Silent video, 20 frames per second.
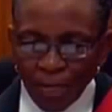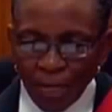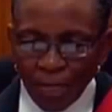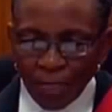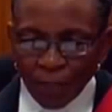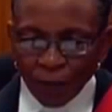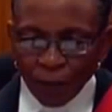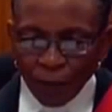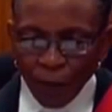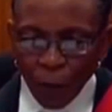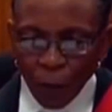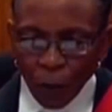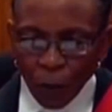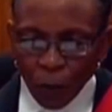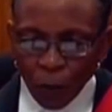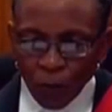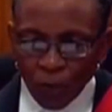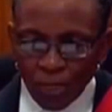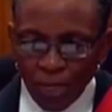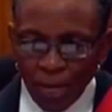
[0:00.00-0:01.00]
It
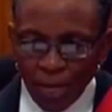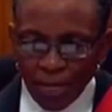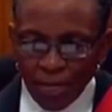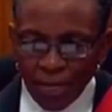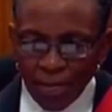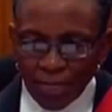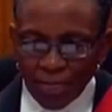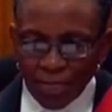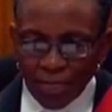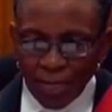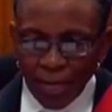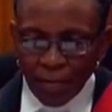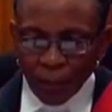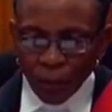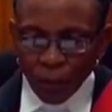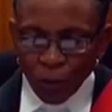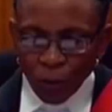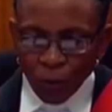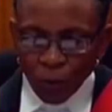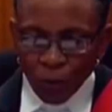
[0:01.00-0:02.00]
follows that the
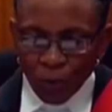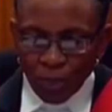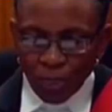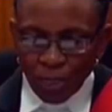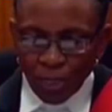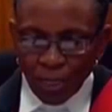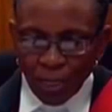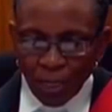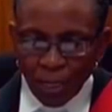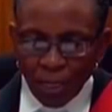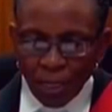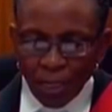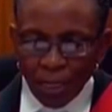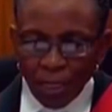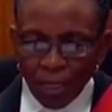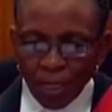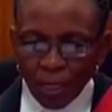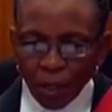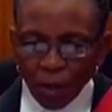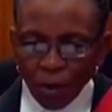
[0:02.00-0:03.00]
accused
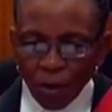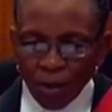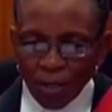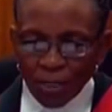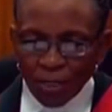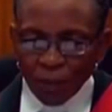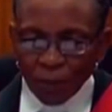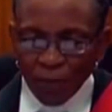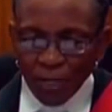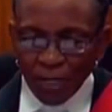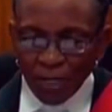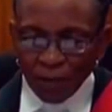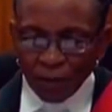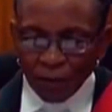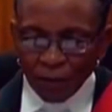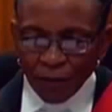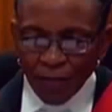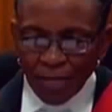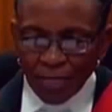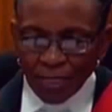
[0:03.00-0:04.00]
erroneous
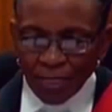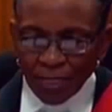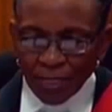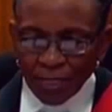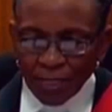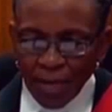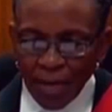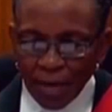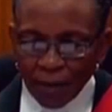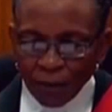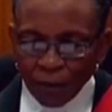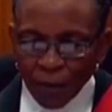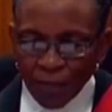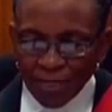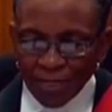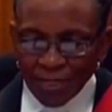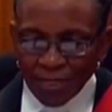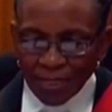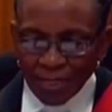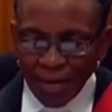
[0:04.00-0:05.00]
belief that his life
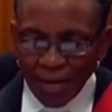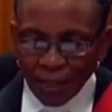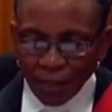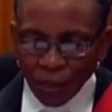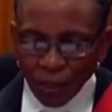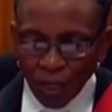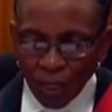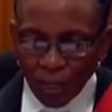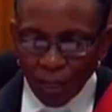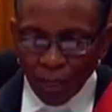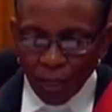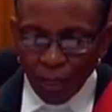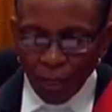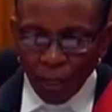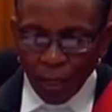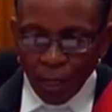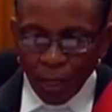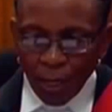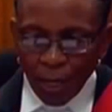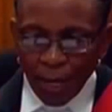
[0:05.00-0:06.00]
was in danger
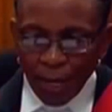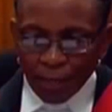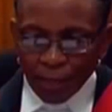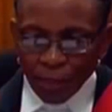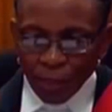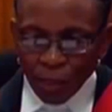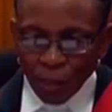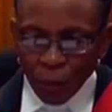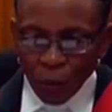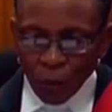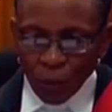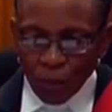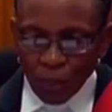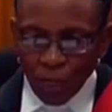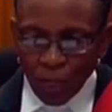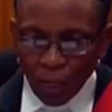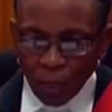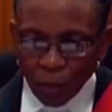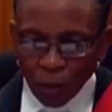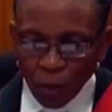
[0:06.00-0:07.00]
excludes
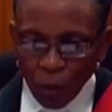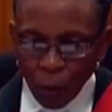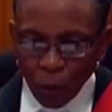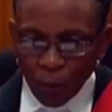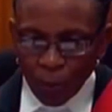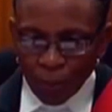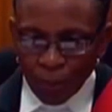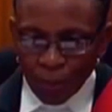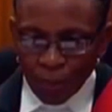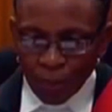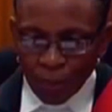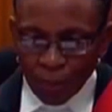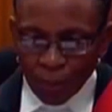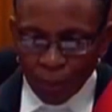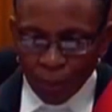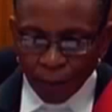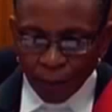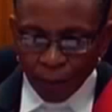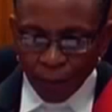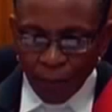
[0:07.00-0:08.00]
dolus
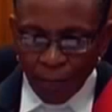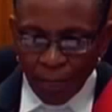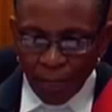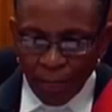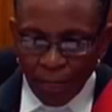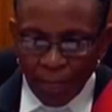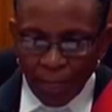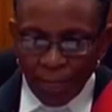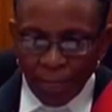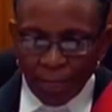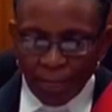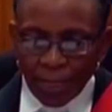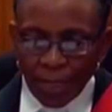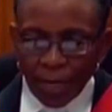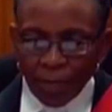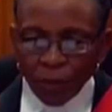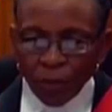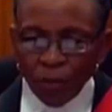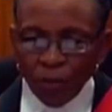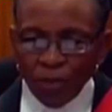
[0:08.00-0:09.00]
the
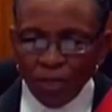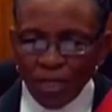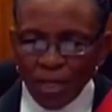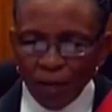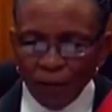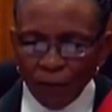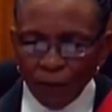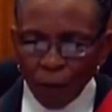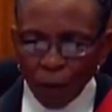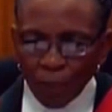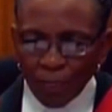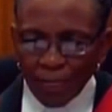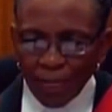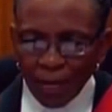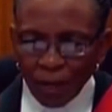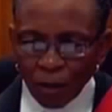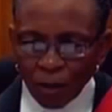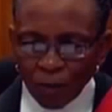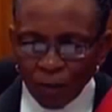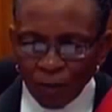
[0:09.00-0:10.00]
accused, therefore,
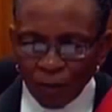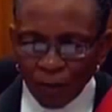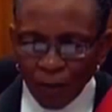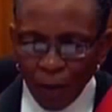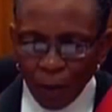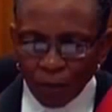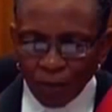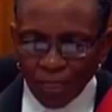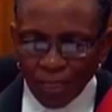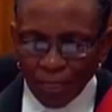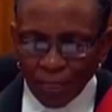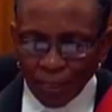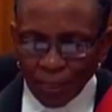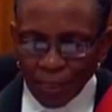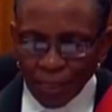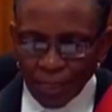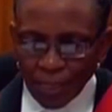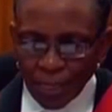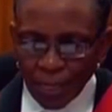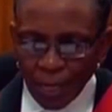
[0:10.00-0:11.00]
cannot be found
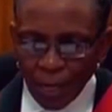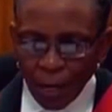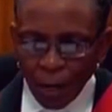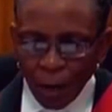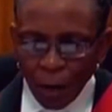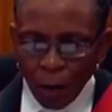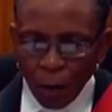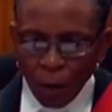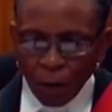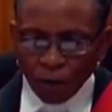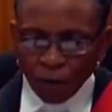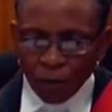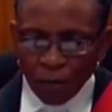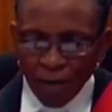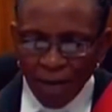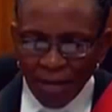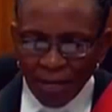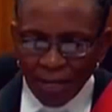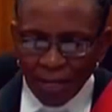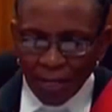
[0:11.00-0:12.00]
guilty of
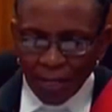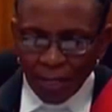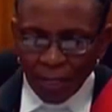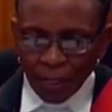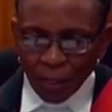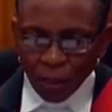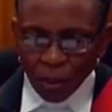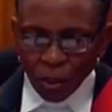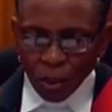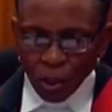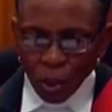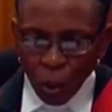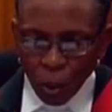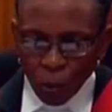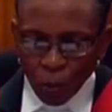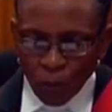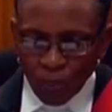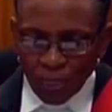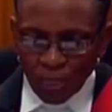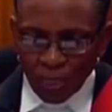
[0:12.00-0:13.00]
murder
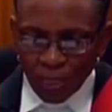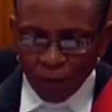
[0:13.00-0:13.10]
dolus